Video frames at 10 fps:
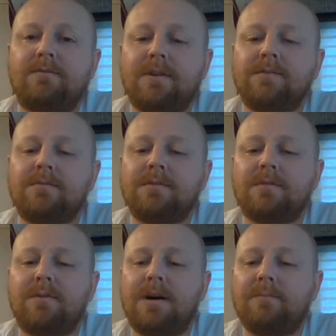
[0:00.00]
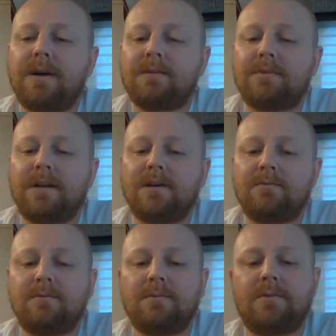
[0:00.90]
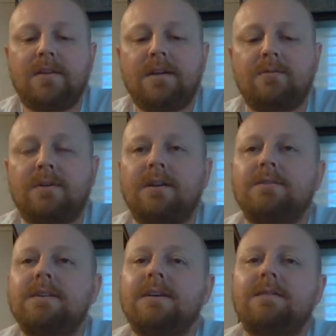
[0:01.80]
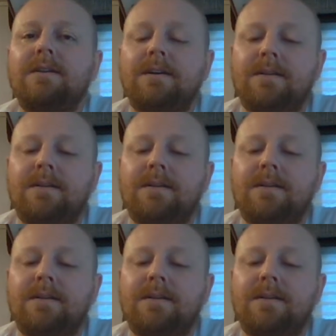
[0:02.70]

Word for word: on Facebook a while back, but I don't remember that and where it was at